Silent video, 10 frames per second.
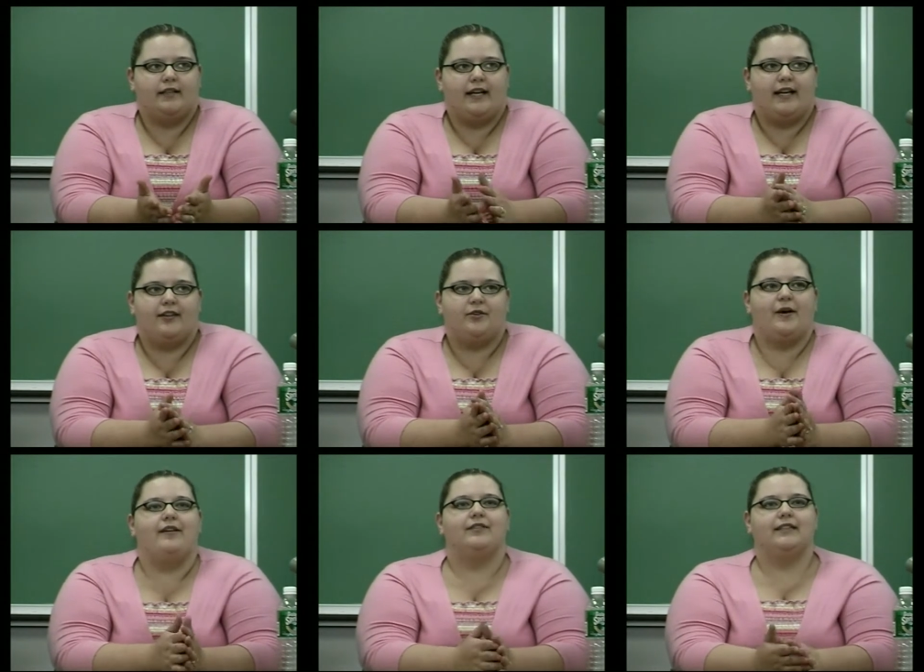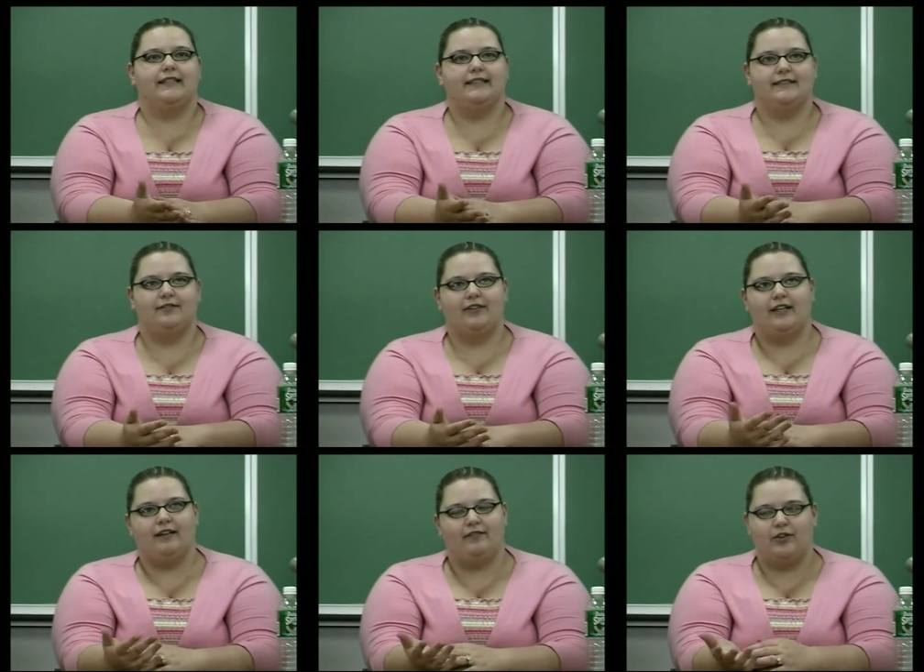And I do have a list if
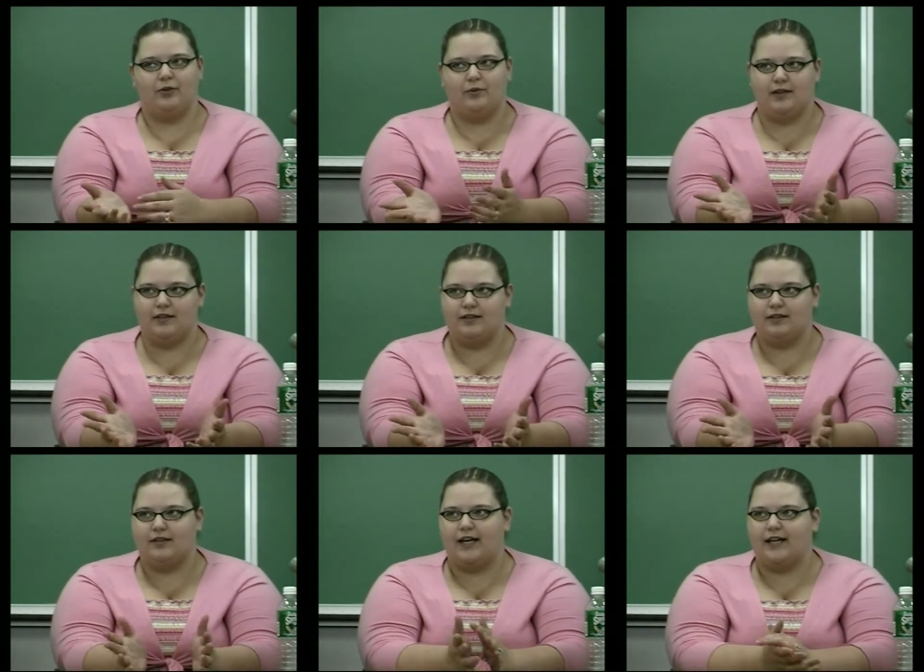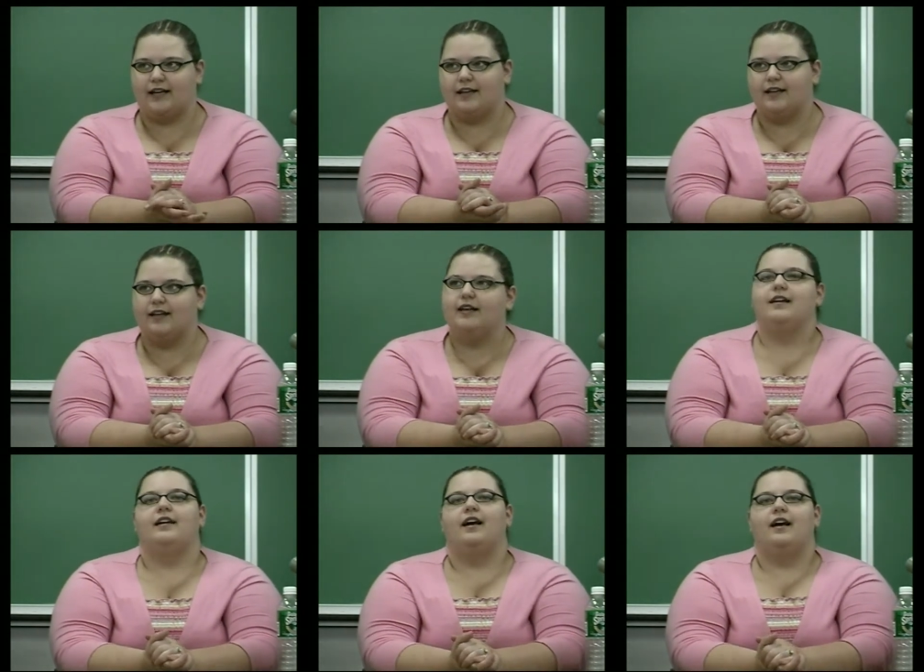any of you would like
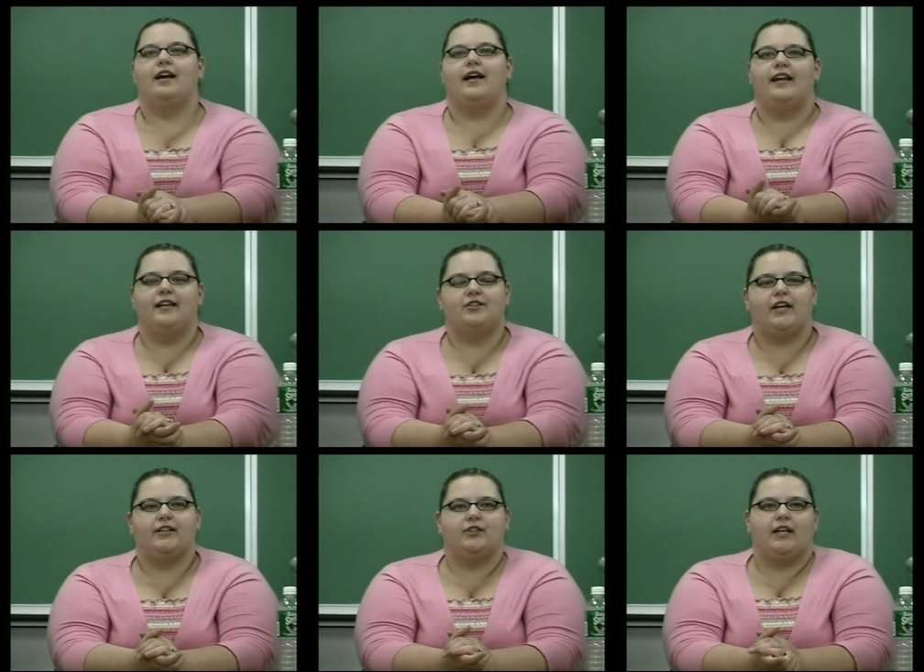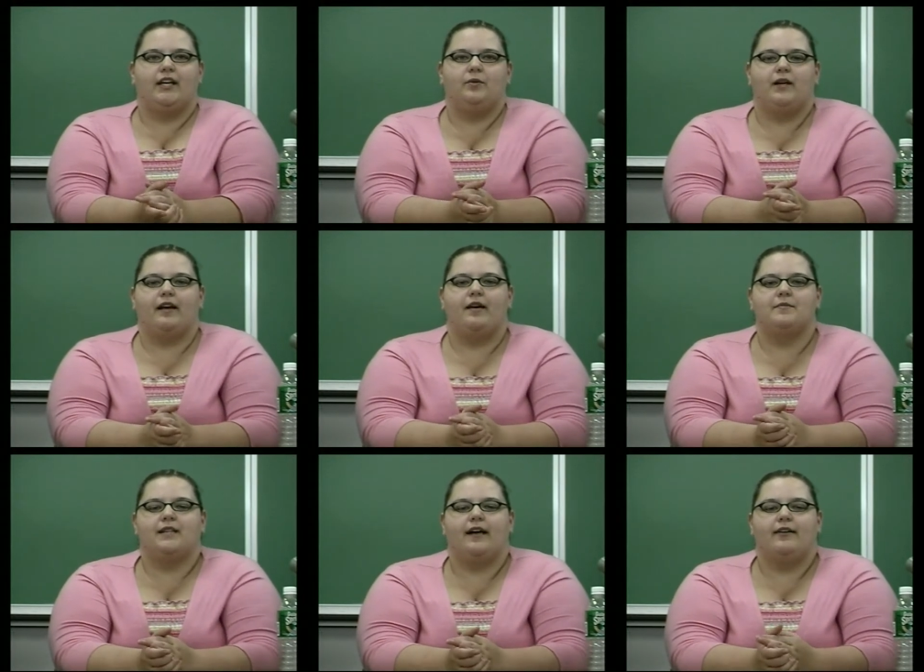an education kit when it
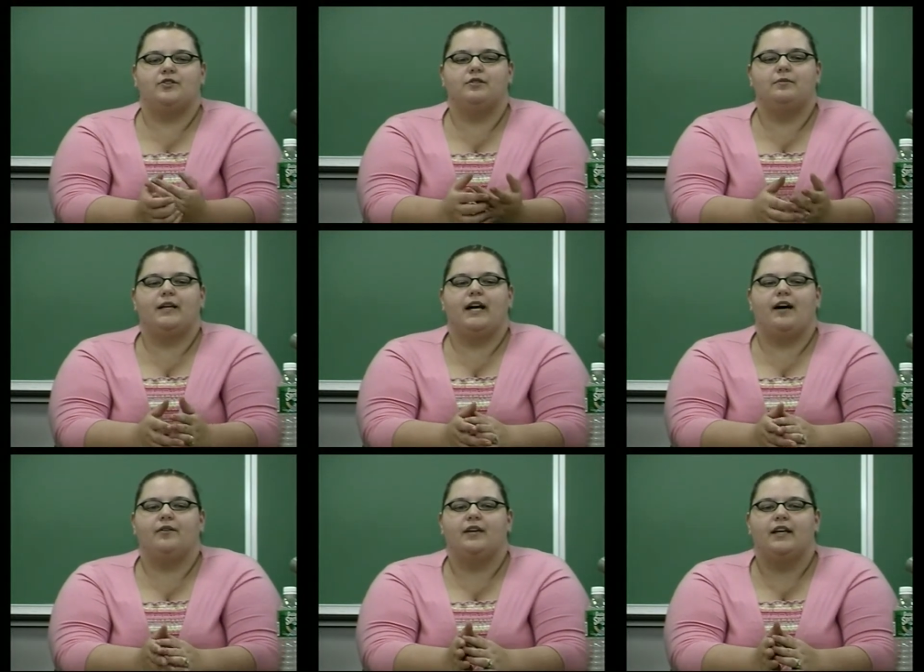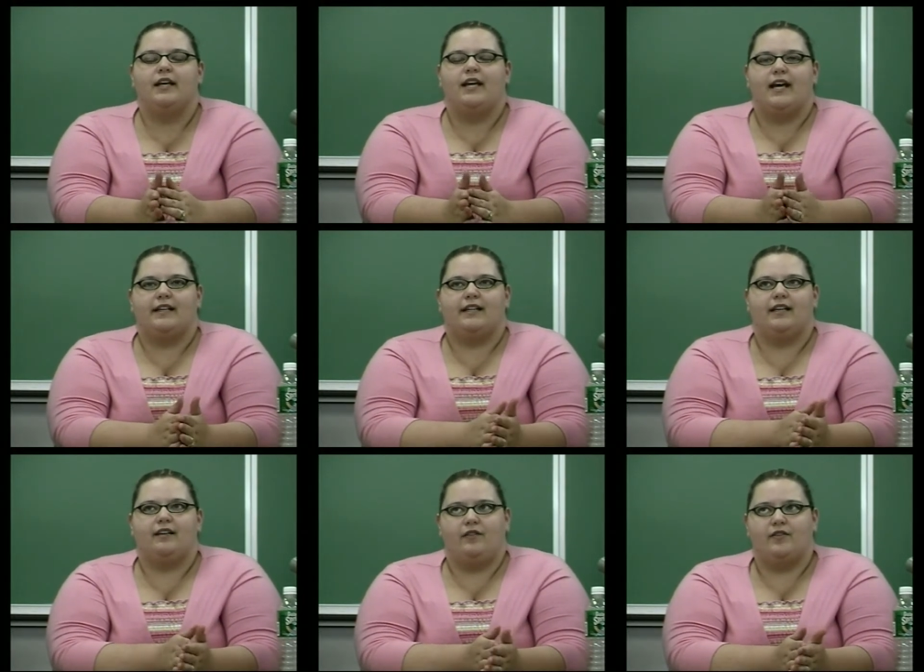comes out. It should be out at the
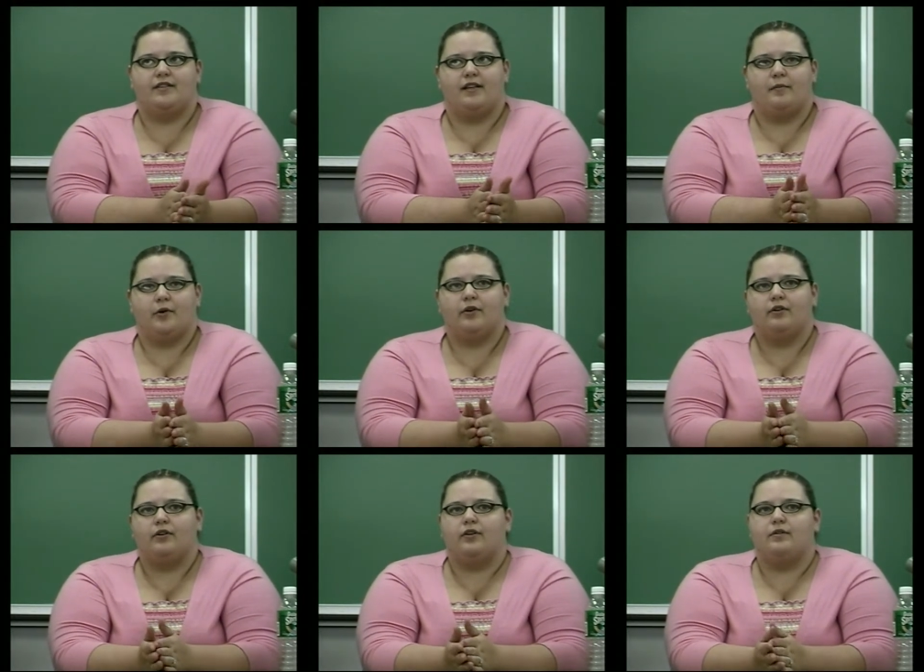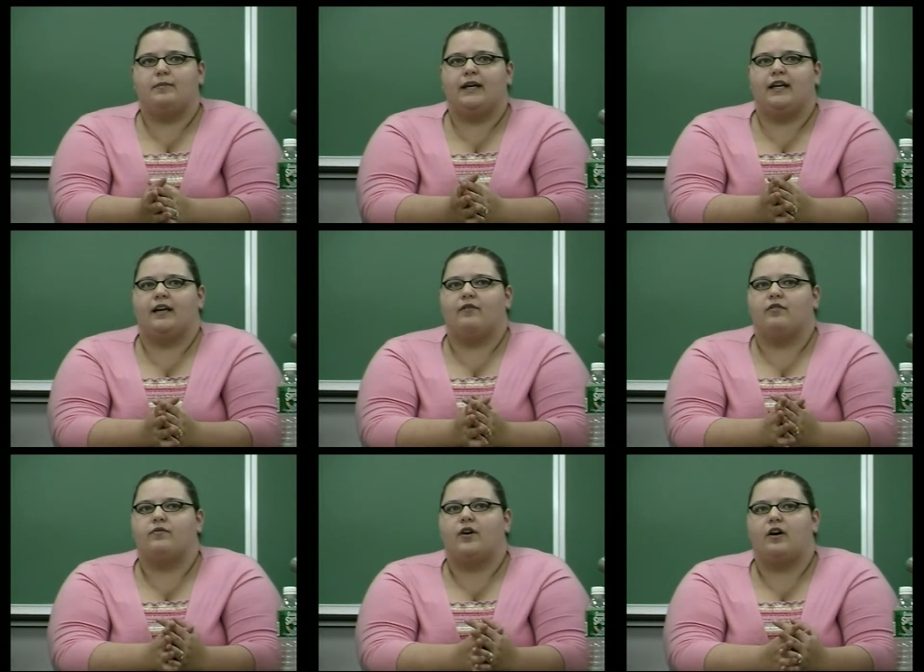end of the summer or the beginning of the
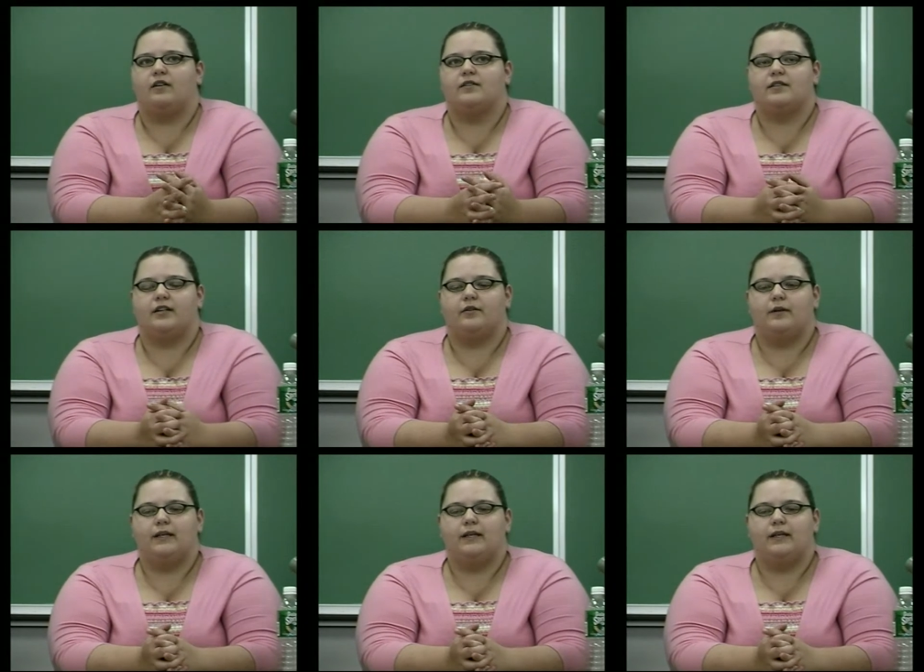fall. So.